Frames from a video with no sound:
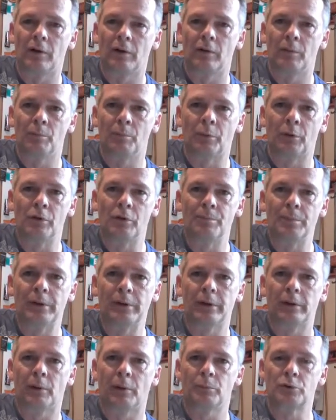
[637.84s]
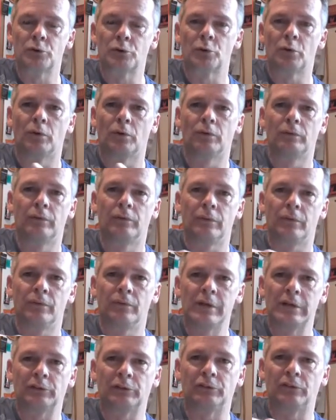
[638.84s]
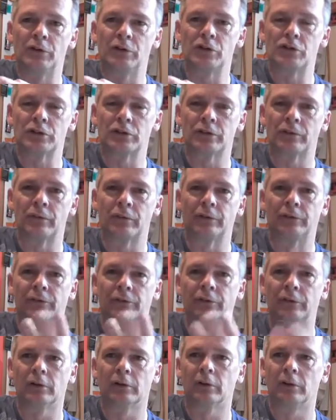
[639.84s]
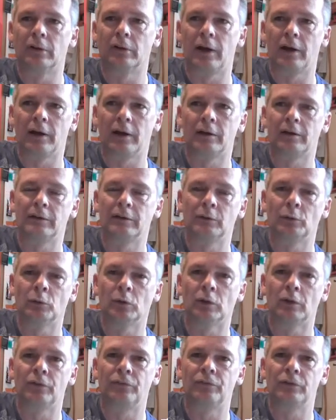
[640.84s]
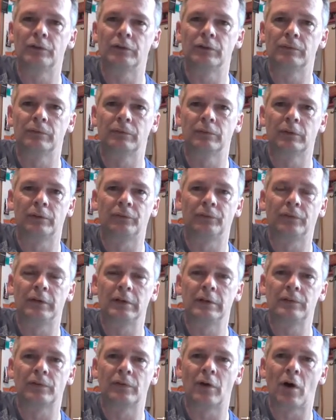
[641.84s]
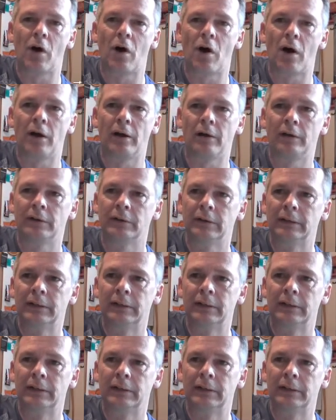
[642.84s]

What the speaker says: improvement, and I'm sure the next version of this, you'll lift it even higher.